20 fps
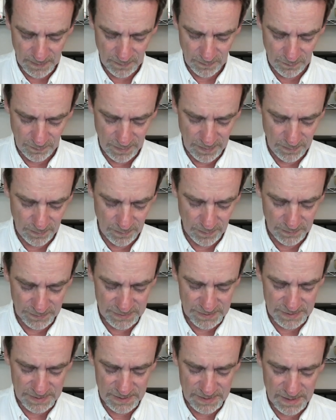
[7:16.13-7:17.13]
we will
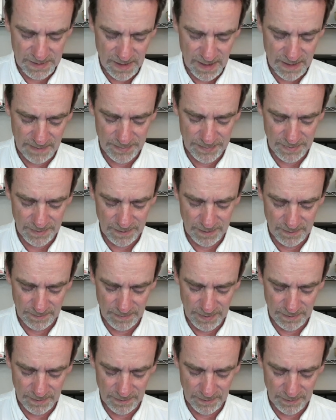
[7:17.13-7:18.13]
stop our
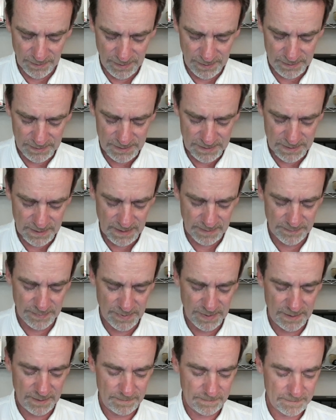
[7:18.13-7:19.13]
mirroring, stop
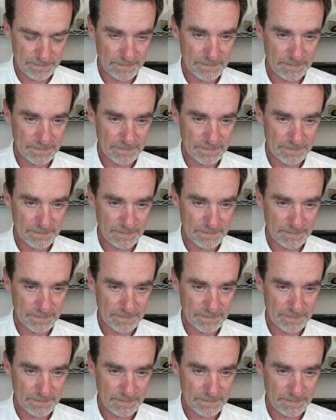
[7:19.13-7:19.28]
that.